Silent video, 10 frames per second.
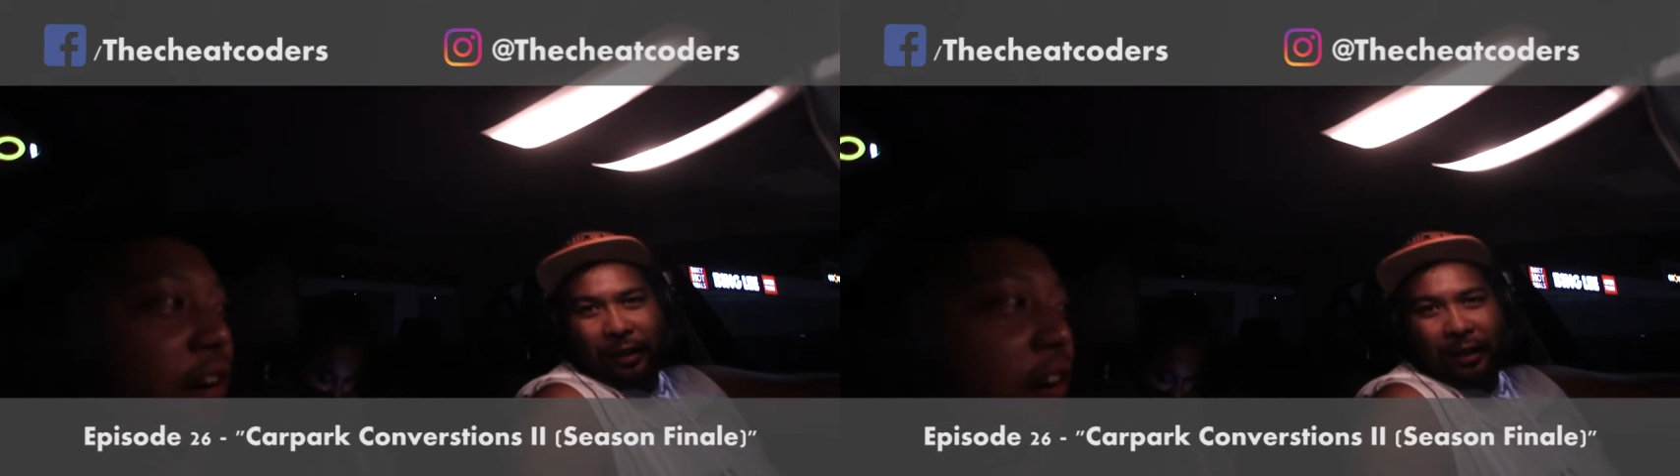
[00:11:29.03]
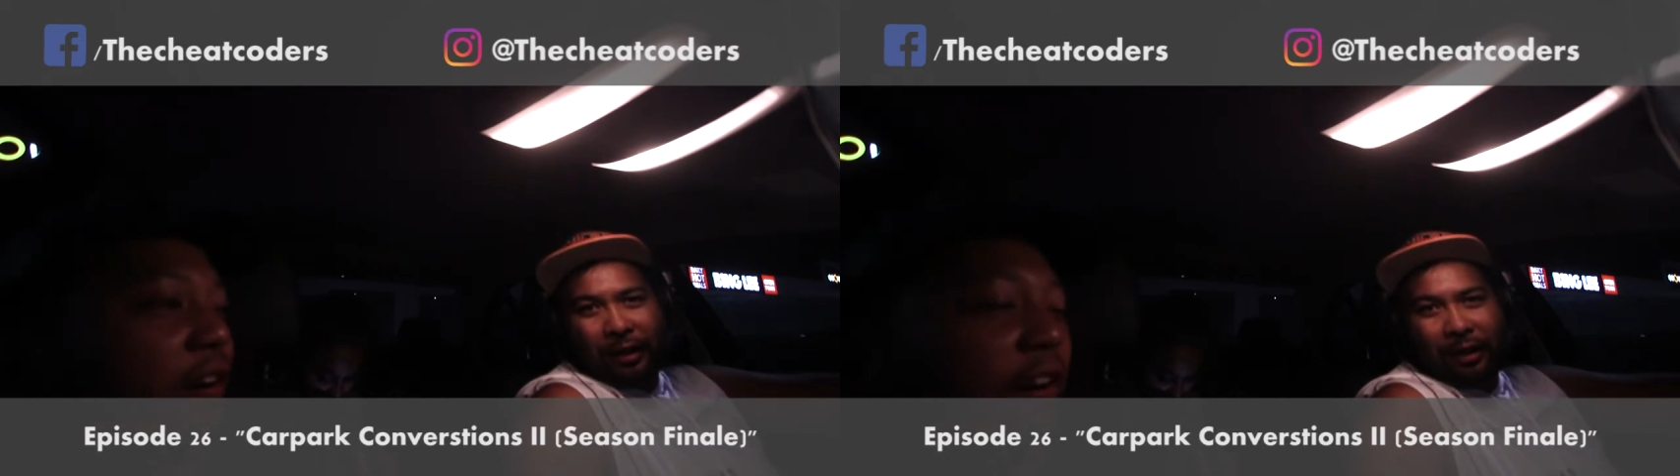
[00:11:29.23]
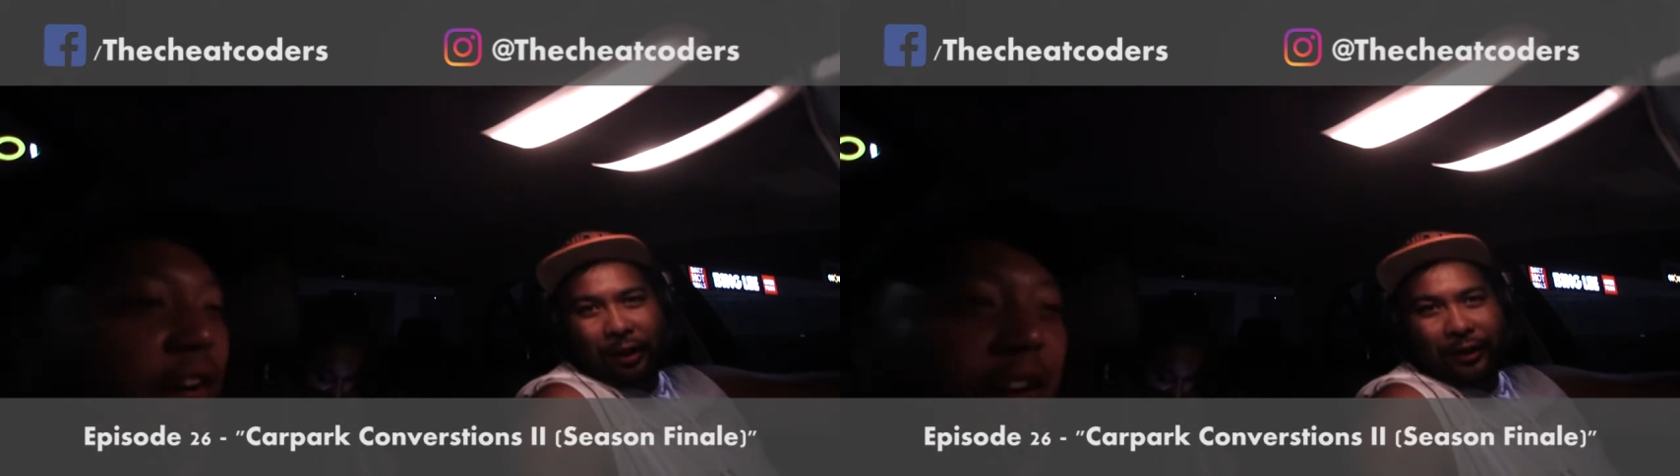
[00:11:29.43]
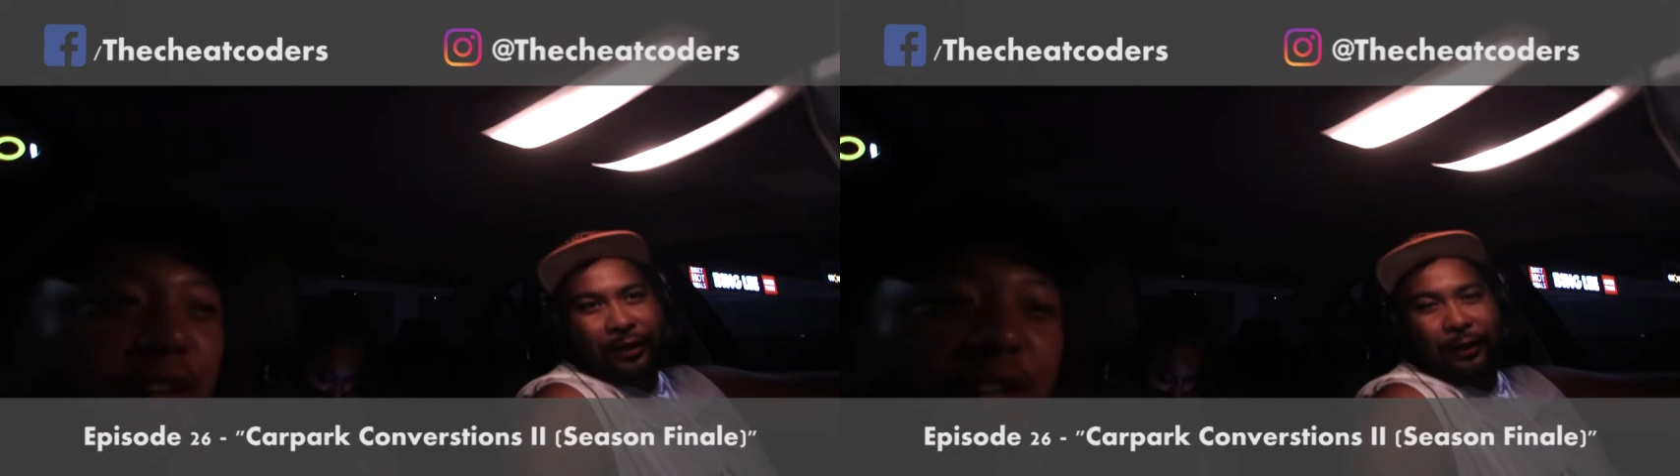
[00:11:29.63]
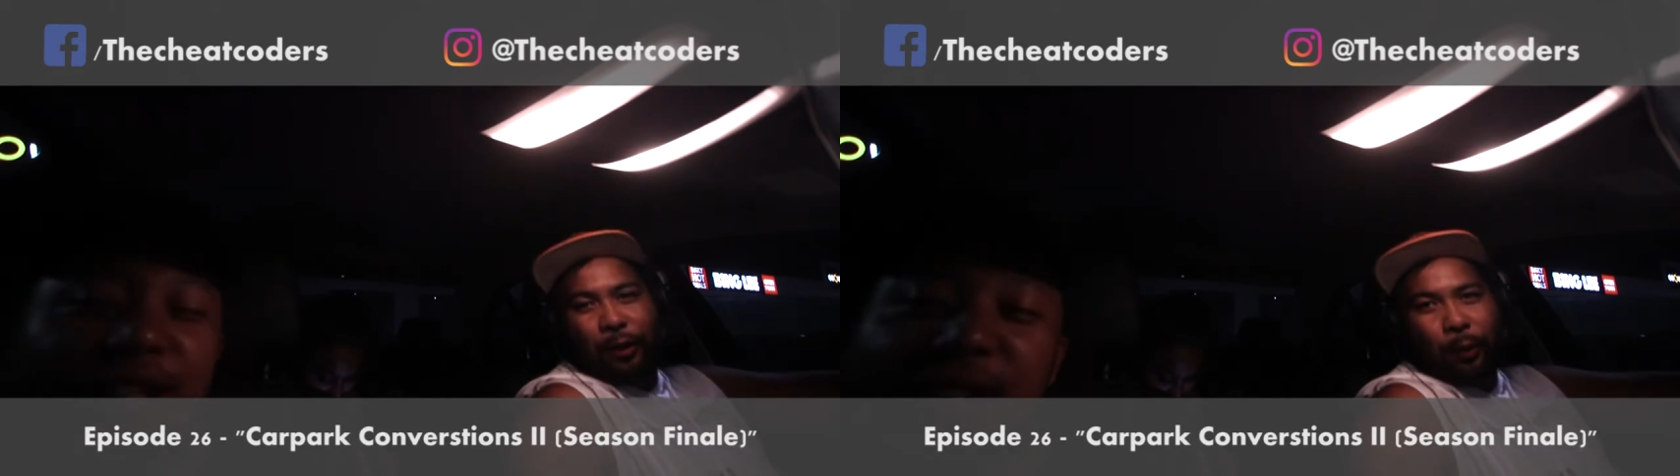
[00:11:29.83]
and
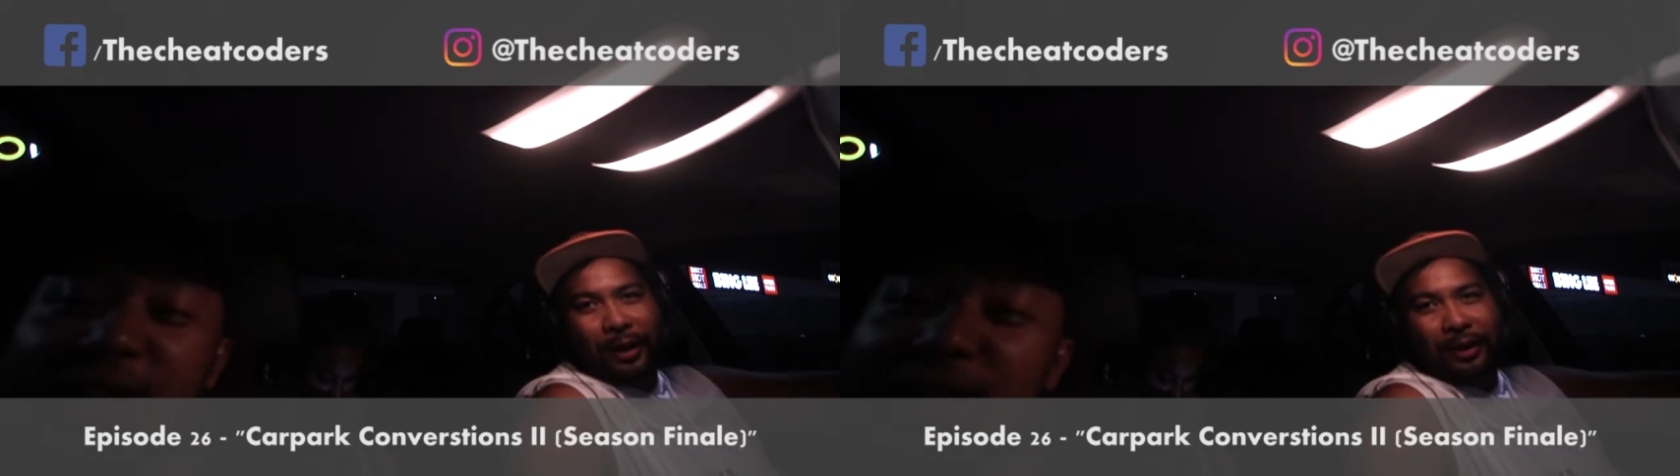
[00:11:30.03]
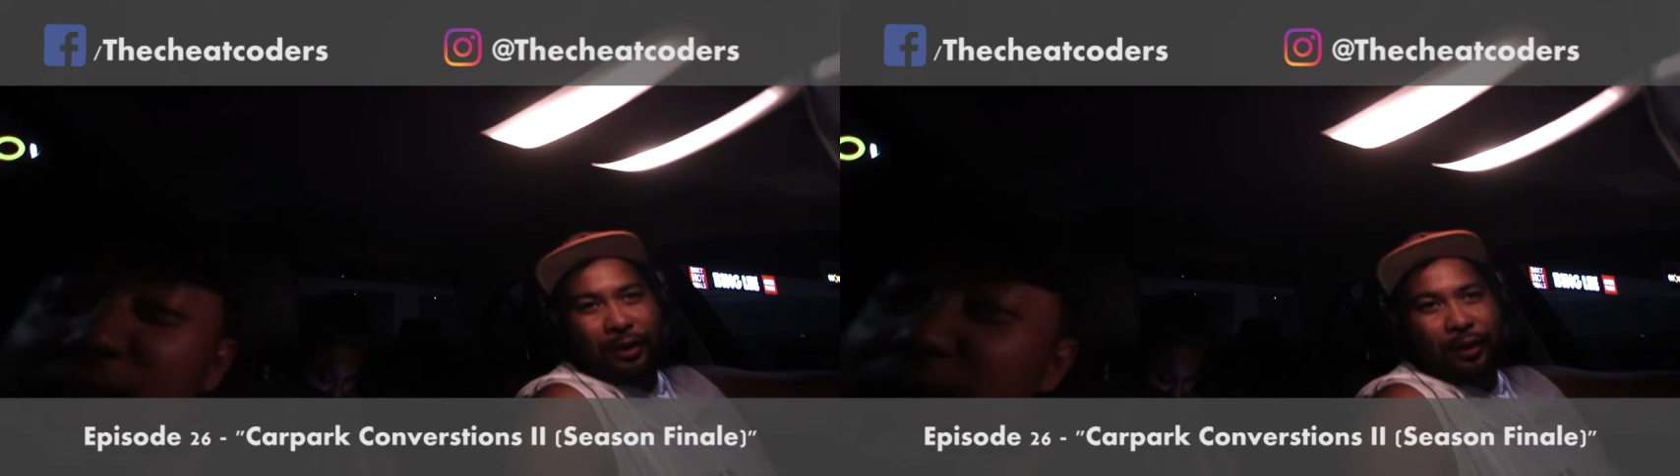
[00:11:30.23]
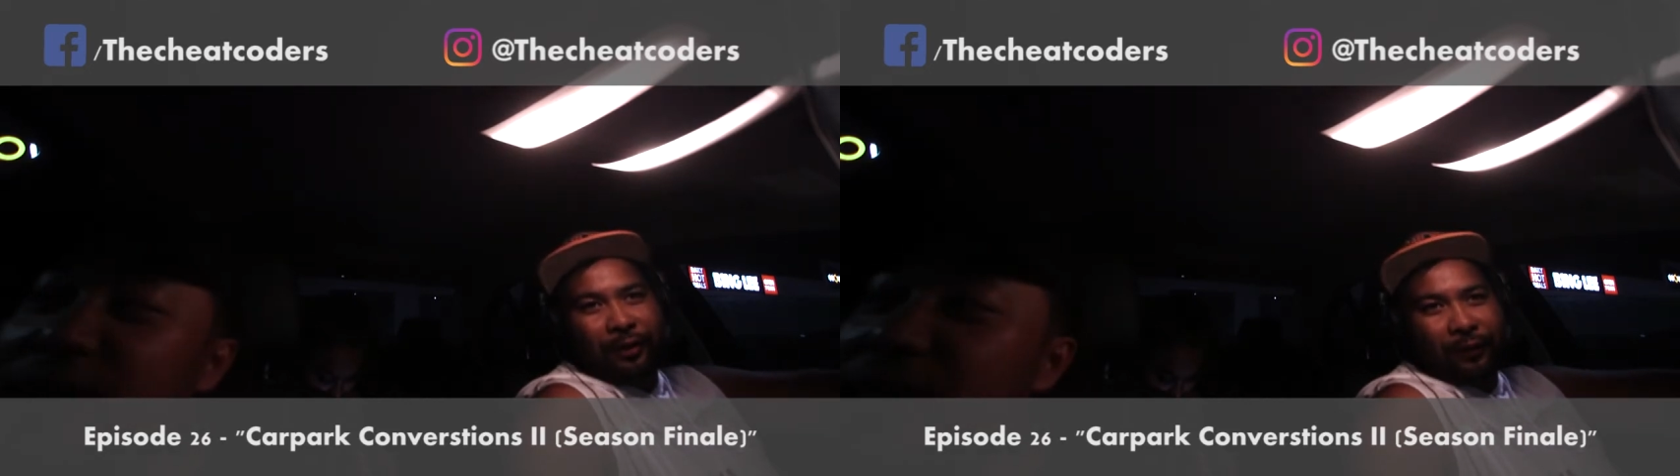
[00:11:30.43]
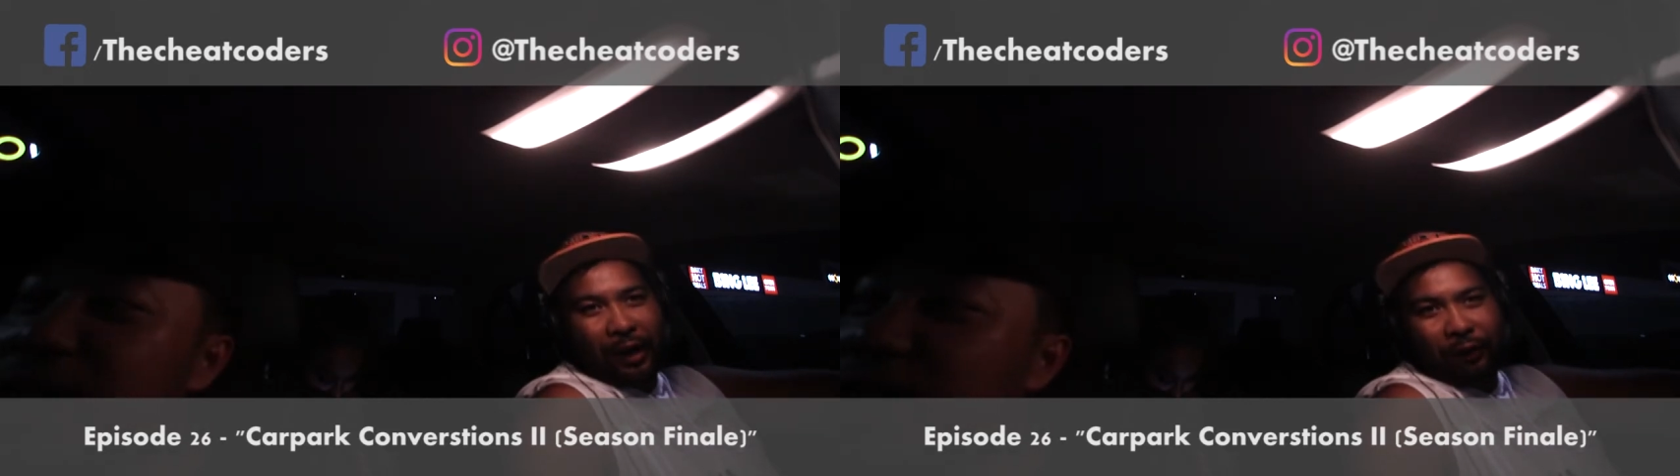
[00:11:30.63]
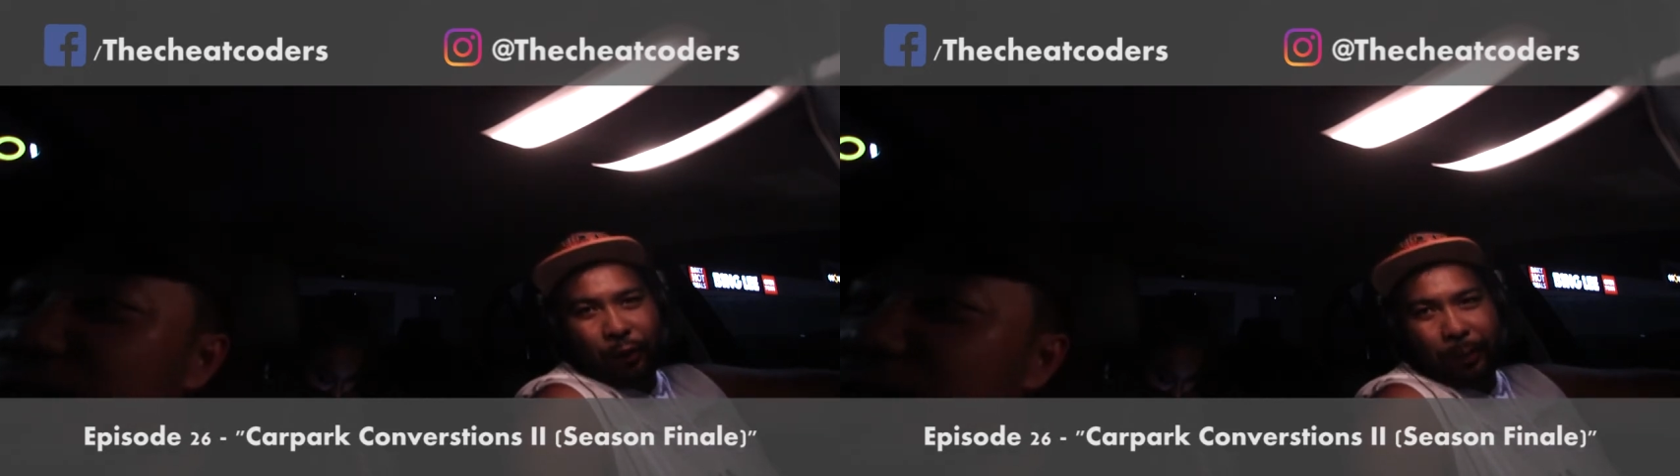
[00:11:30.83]
so you went into
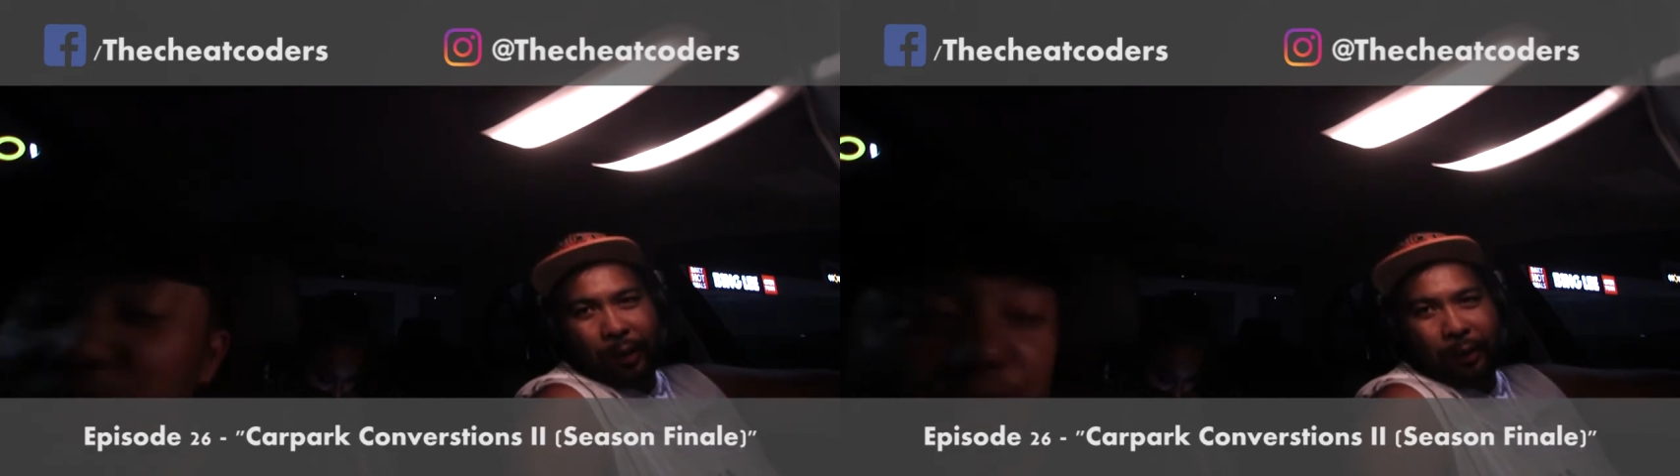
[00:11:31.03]
survival mode.